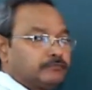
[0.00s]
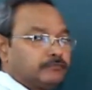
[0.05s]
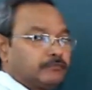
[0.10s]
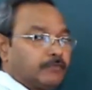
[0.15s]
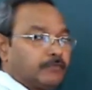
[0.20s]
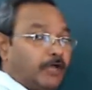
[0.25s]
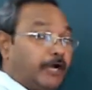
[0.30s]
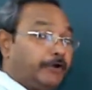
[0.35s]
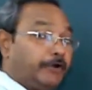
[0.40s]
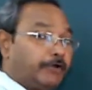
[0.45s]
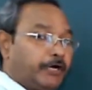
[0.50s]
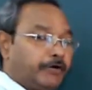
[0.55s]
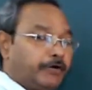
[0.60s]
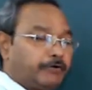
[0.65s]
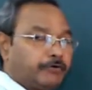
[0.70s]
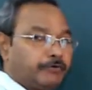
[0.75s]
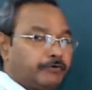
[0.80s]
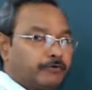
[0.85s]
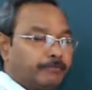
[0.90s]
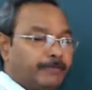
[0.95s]
How do you have
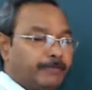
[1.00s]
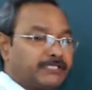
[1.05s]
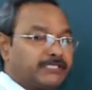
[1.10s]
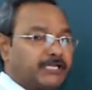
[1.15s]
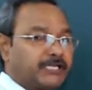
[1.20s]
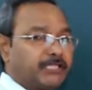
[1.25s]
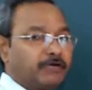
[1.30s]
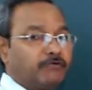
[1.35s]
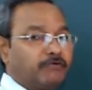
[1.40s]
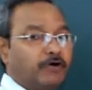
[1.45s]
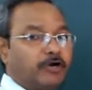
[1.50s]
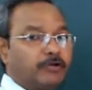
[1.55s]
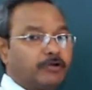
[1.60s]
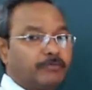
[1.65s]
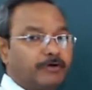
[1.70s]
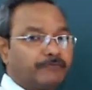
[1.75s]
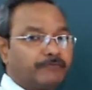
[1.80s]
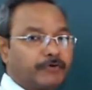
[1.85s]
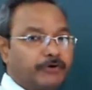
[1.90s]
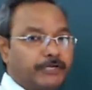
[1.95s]
to measure the quantum of
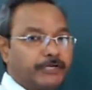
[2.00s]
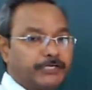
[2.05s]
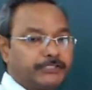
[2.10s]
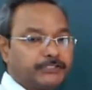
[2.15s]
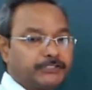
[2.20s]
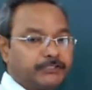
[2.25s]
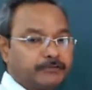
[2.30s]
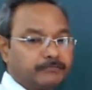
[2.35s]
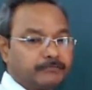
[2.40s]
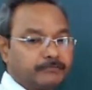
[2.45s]
rotation?